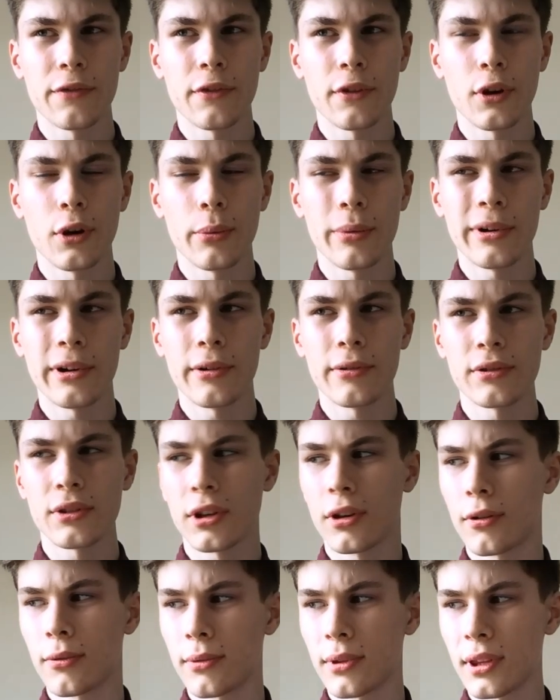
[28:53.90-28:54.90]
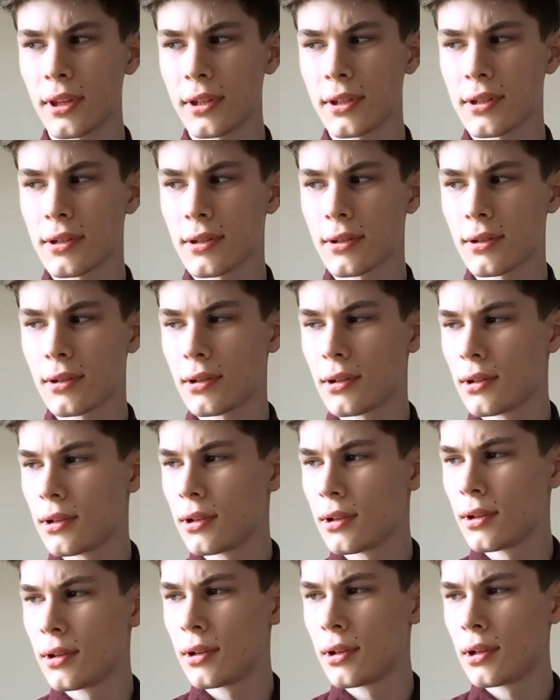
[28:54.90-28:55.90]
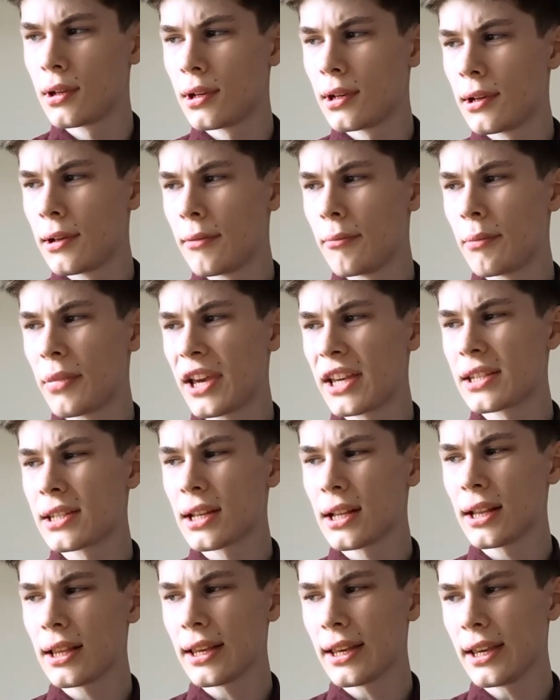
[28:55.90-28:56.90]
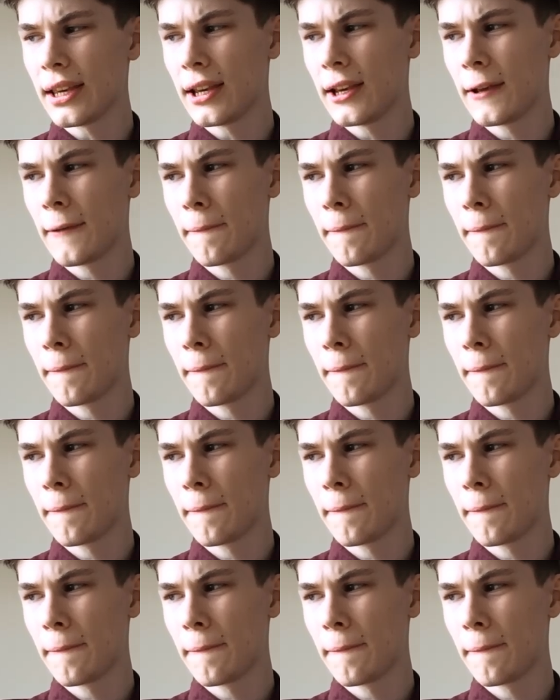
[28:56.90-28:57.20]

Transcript: forgot where I was going with this. And basically,